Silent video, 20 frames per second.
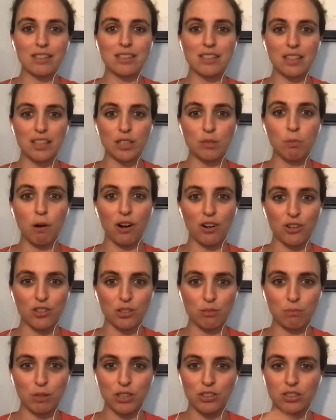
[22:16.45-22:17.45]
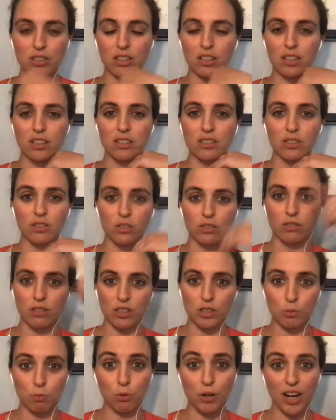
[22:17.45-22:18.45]
to see these partners in person until
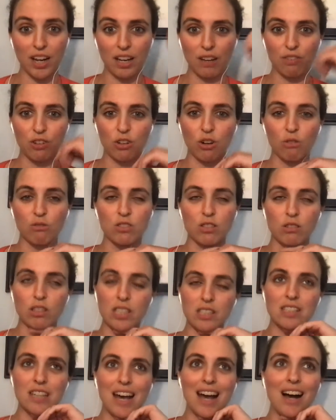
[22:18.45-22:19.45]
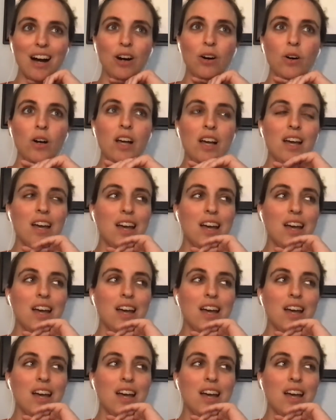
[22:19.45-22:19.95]
the spring if you don't do this now.